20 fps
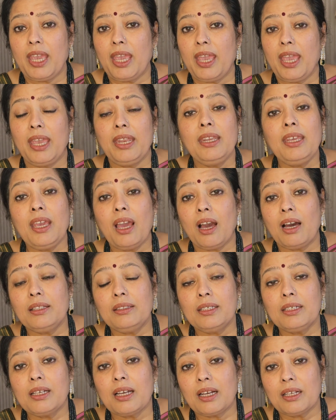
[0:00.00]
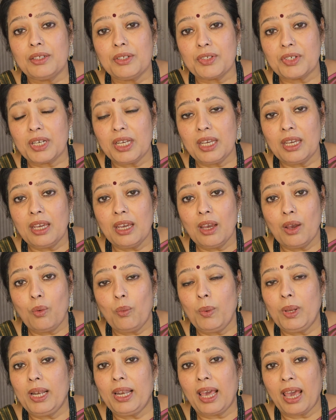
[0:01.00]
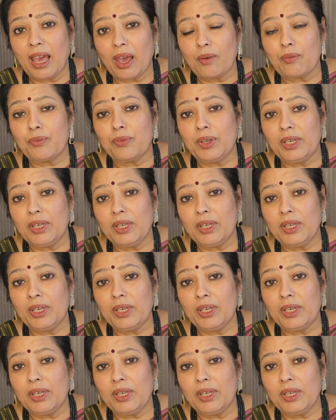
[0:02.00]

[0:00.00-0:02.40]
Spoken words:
any other country will have